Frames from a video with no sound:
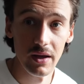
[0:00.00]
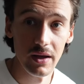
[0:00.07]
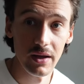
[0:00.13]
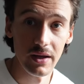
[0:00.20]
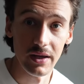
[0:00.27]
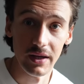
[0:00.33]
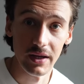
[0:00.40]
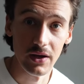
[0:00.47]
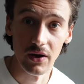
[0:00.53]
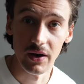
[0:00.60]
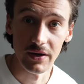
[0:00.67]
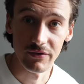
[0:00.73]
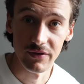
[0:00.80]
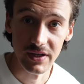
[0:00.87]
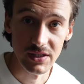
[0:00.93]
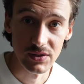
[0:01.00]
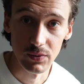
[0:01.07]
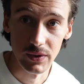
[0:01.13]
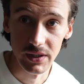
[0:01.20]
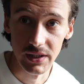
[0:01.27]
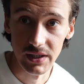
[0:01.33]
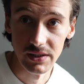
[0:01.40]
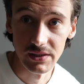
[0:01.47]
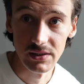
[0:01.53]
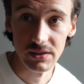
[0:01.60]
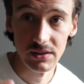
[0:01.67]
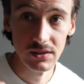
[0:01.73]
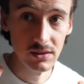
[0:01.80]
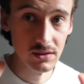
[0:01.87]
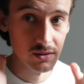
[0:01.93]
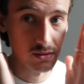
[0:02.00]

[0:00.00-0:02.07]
it kind of is what it is.